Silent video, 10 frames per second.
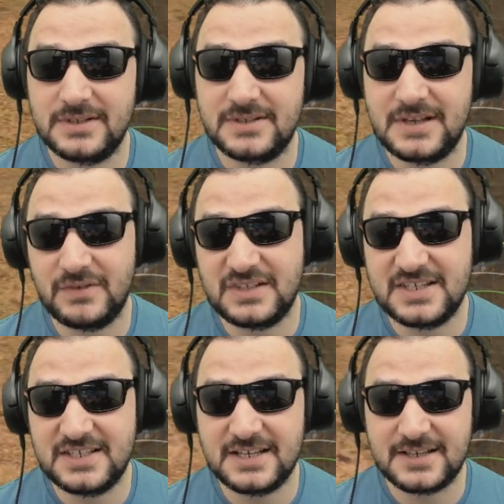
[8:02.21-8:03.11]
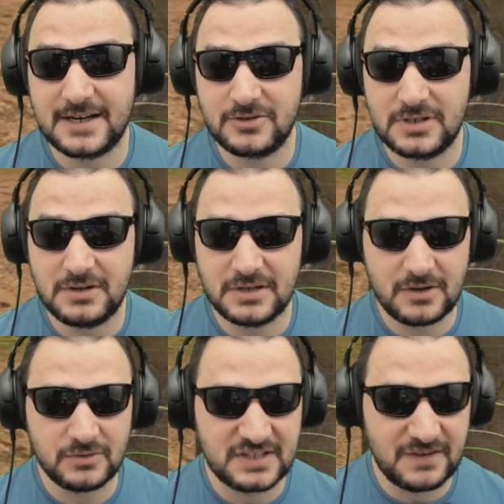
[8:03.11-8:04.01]
seventy-six actually,
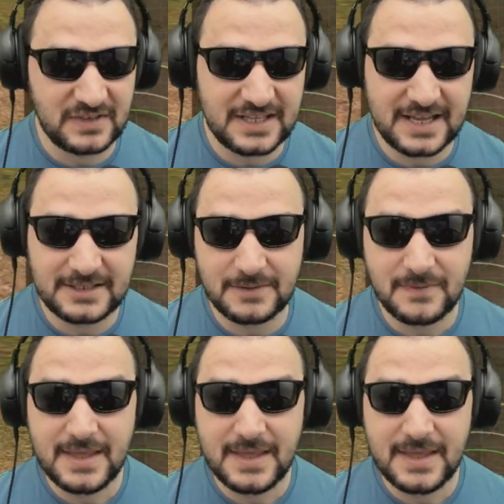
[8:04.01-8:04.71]
around seventy, eighty.